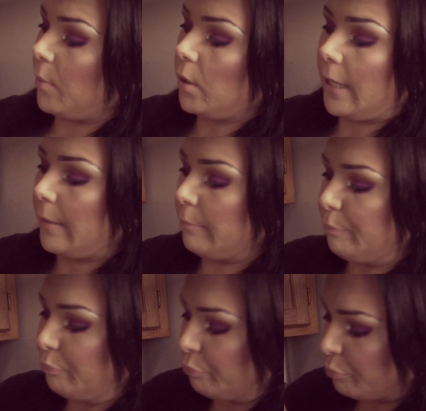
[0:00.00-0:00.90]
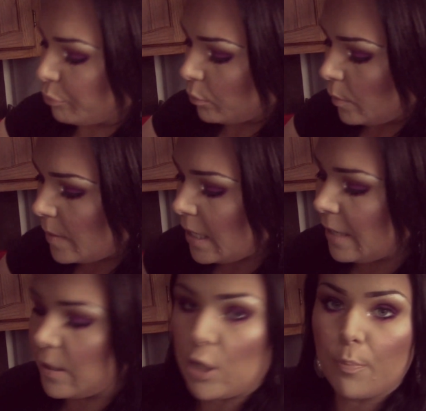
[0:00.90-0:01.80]
bullet.
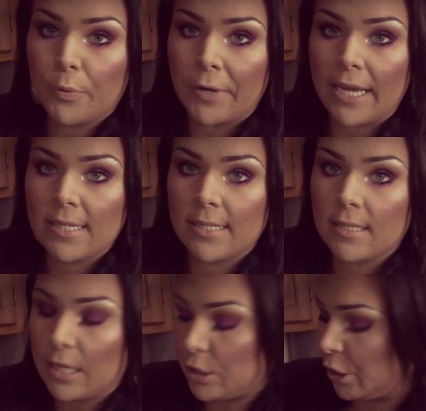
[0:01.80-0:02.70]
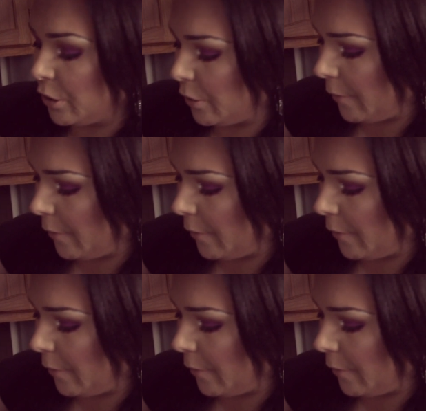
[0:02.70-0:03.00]
And then you press and turn to the